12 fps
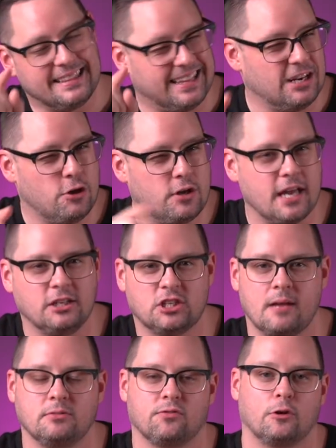the New King
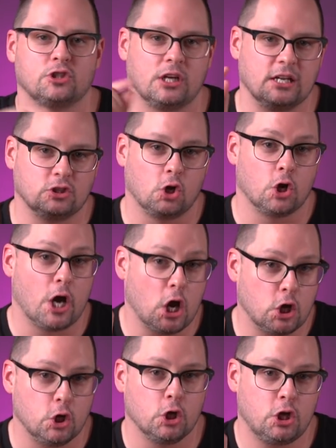James Version is going to
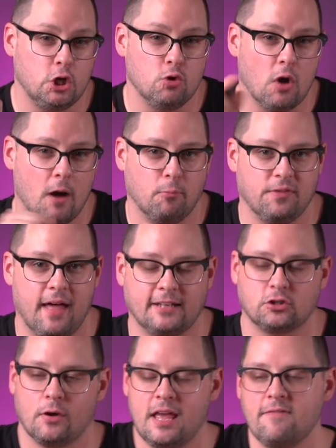hook you up with
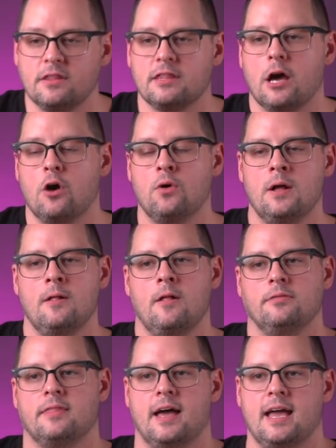that. So even though
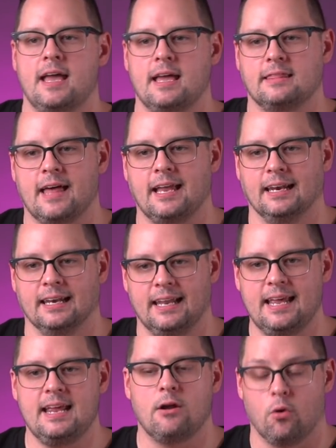they
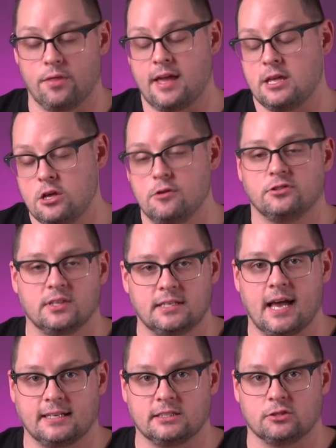lean or they use the
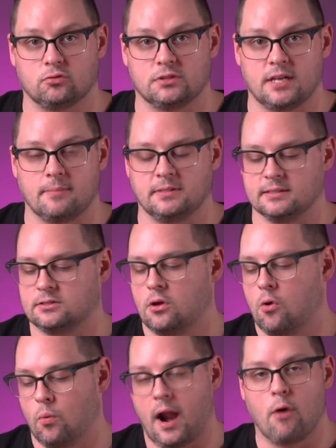Textus Receptus,
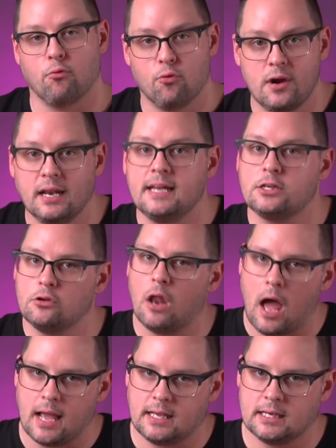what I really do
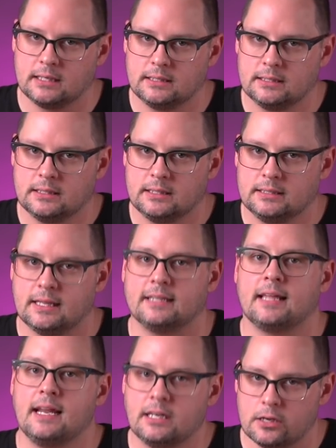like
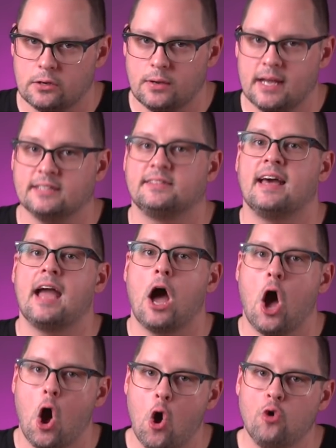that they do is they
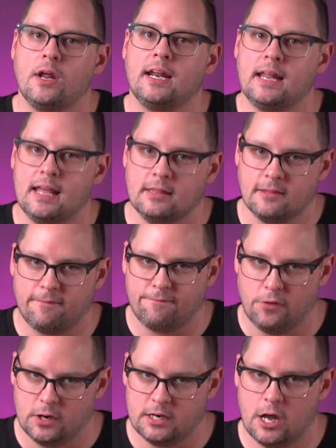own it in the
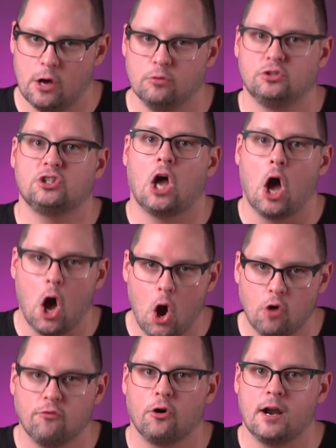footnotes
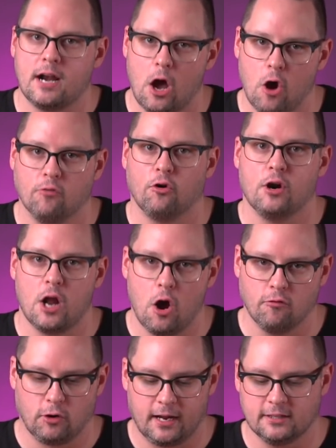over and over and
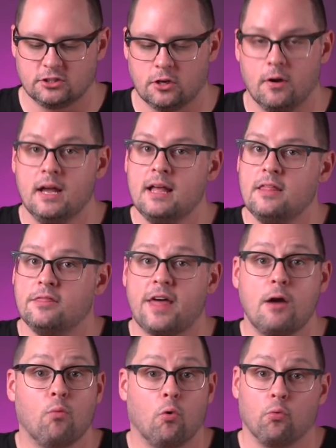over again. So
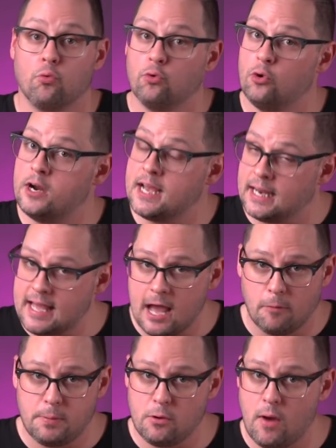they will really
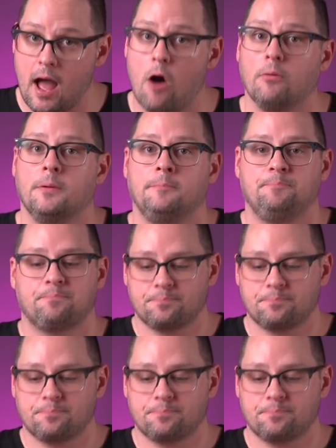help you out